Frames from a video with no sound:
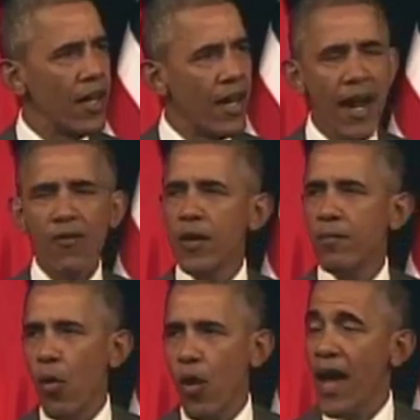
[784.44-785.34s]
every
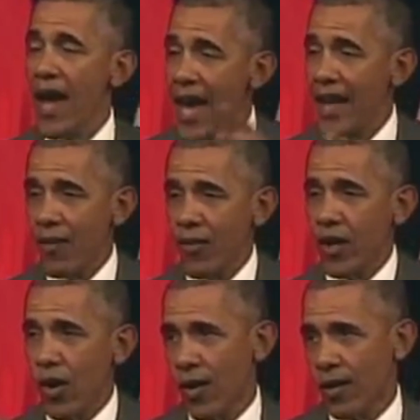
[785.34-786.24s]
boy and every
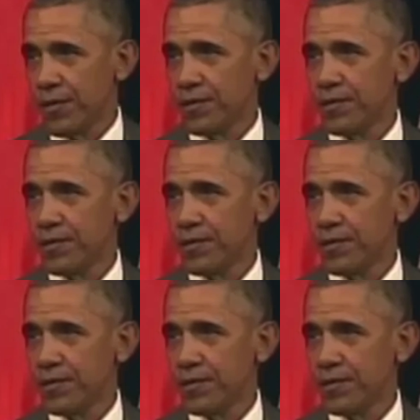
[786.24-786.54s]
girl.